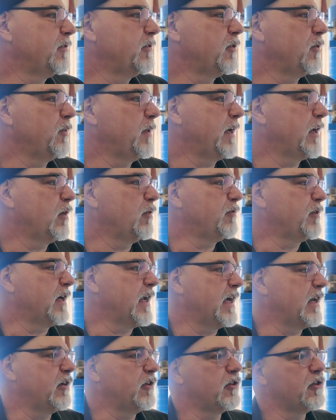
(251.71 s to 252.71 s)
So we got over
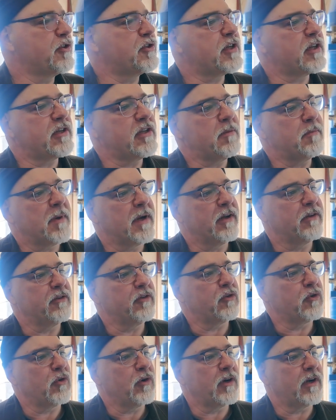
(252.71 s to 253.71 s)
960 pounds
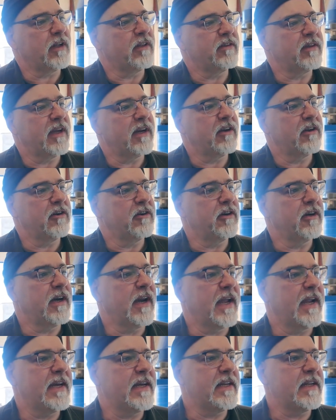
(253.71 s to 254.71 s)
of torque and
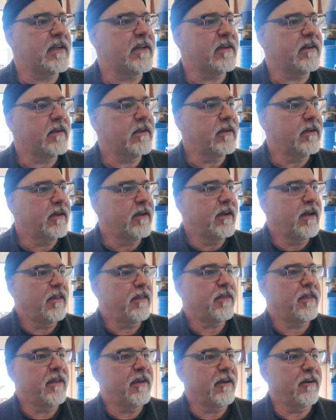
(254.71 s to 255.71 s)

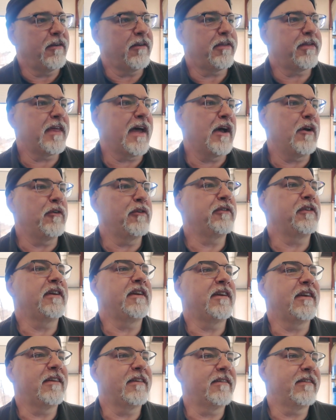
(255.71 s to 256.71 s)

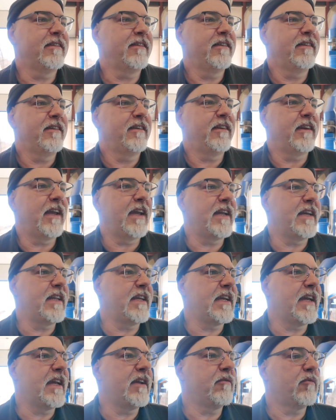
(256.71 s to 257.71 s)

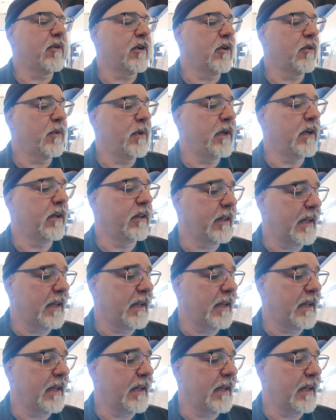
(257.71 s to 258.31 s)
1,098 rear wheel.